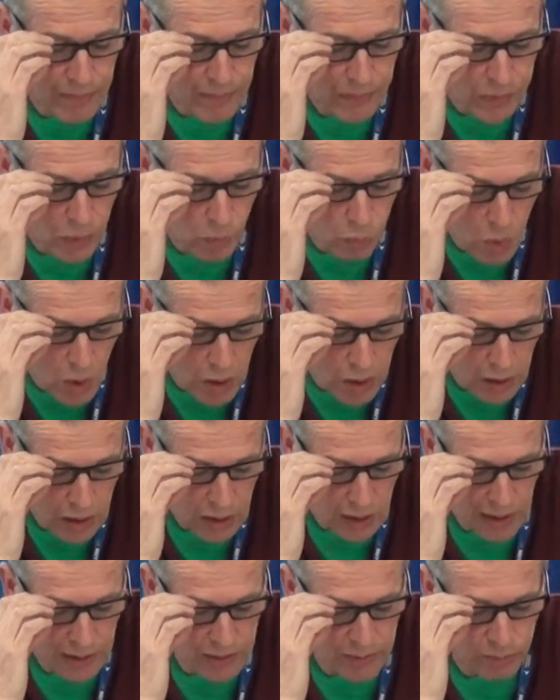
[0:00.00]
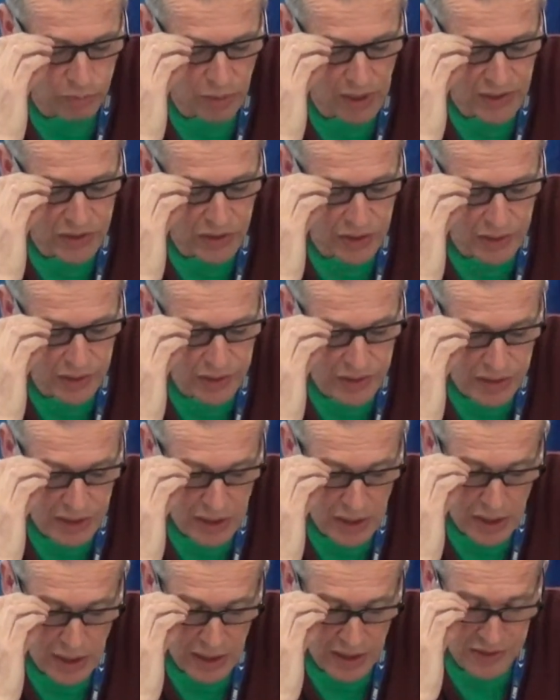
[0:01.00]
The workload pressures
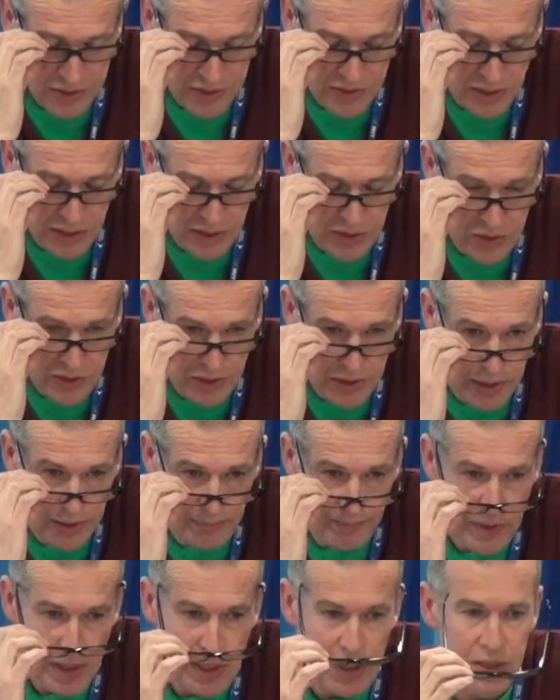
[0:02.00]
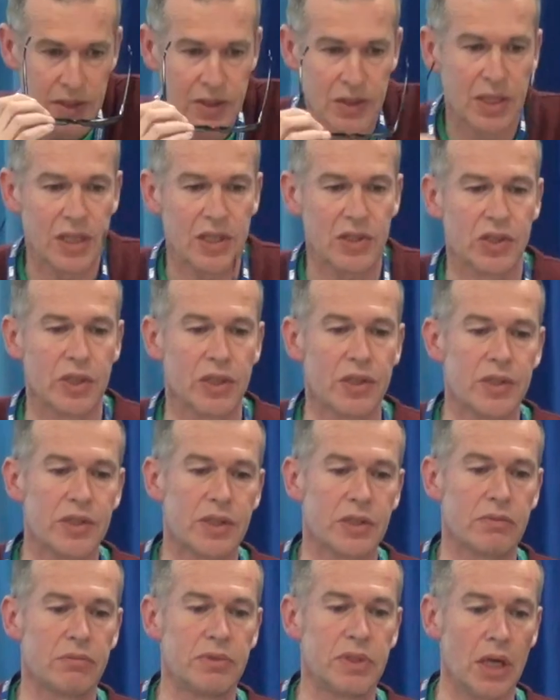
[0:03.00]
are such that
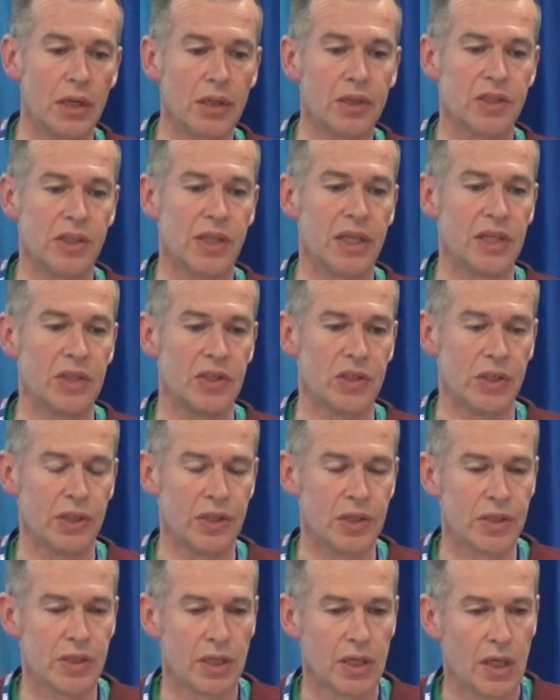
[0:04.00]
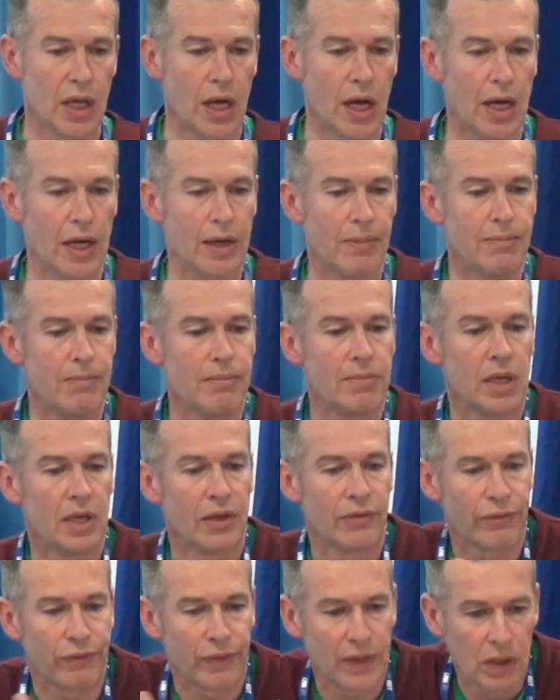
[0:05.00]
teachers, young teachers,
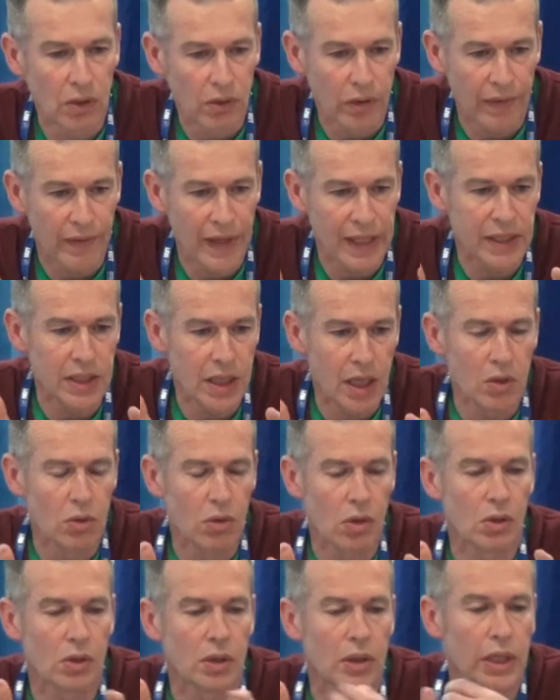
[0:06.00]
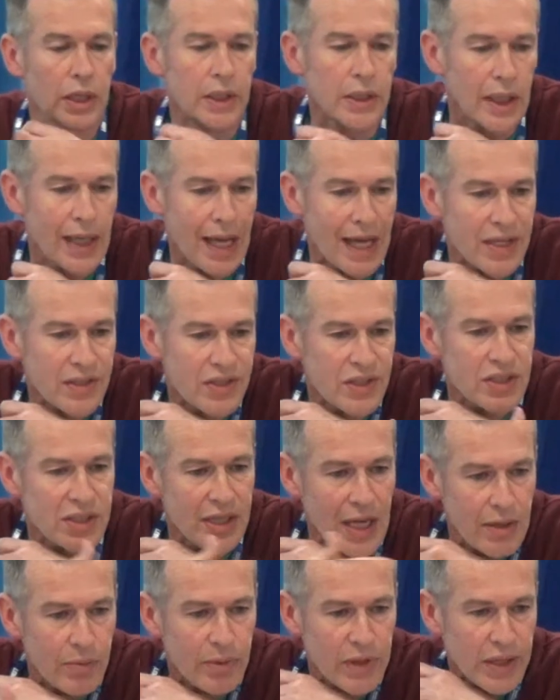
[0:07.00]
feel that they no longer can
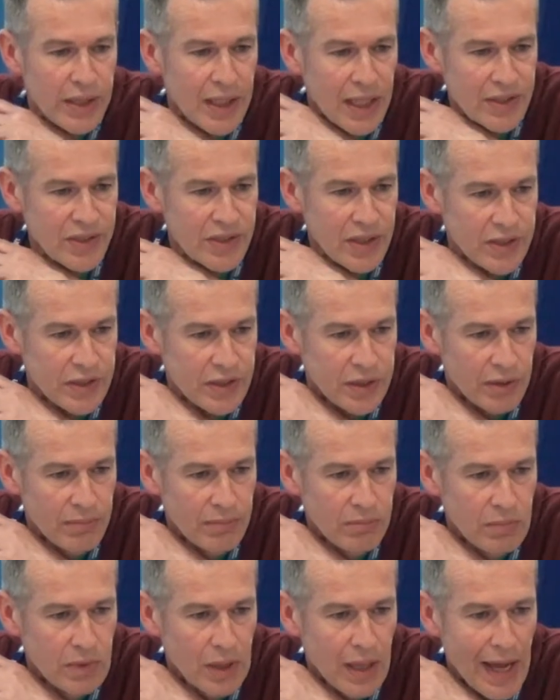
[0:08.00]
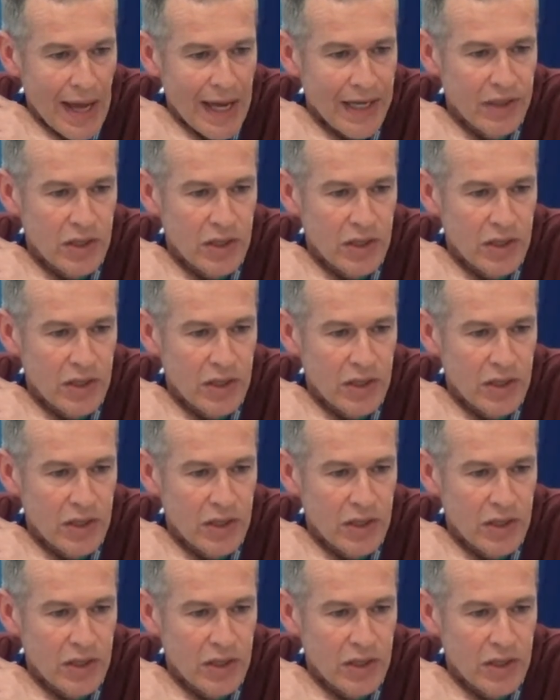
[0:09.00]
stay within that system, and